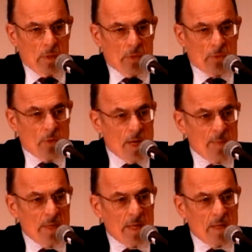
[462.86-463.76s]
So I
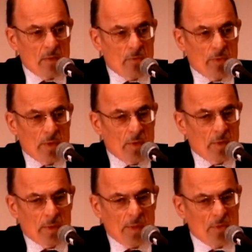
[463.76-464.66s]
began to
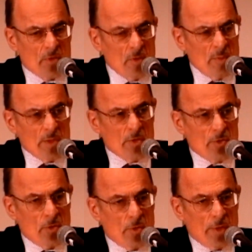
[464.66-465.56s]
feel there's so much
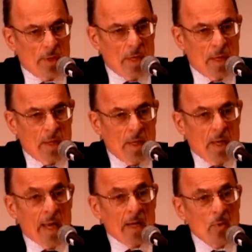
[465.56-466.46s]
truth in that.
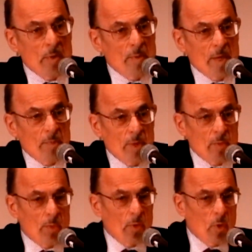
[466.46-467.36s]
How do we make
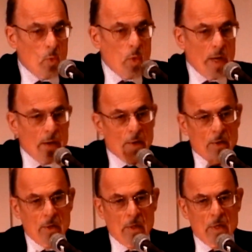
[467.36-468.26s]
people aware
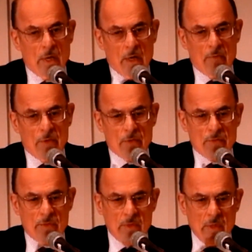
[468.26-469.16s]
of
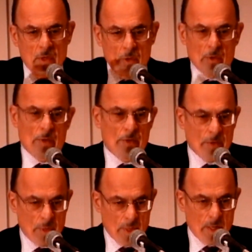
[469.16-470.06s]
this earlier
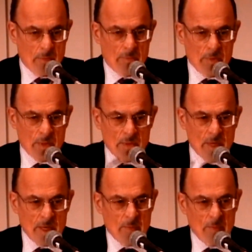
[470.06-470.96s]
in life, at a
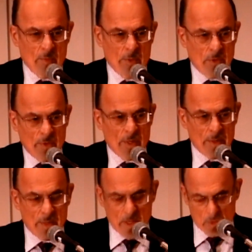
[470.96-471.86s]
time when you're not
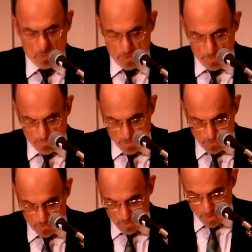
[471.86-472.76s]
actually facing